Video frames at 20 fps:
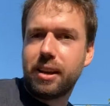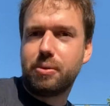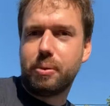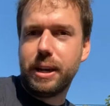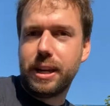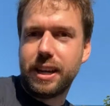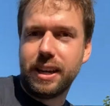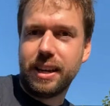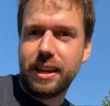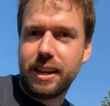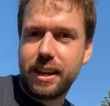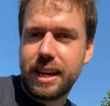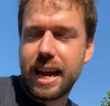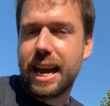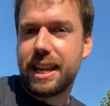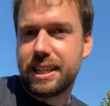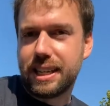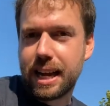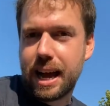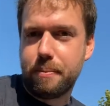we can get
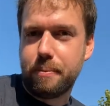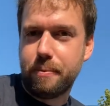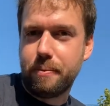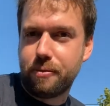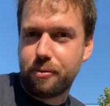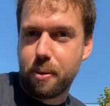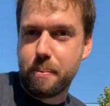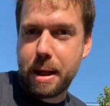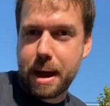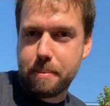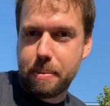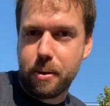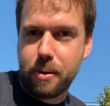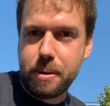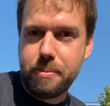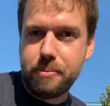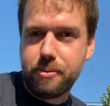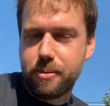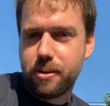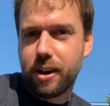to that from that
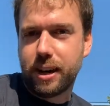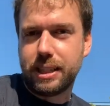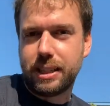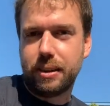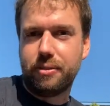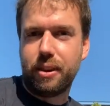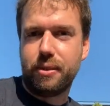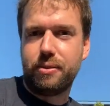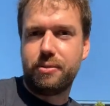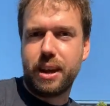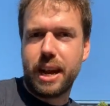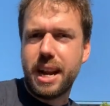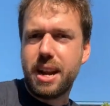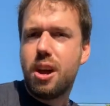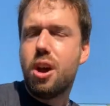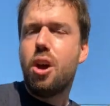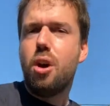poem from 1915.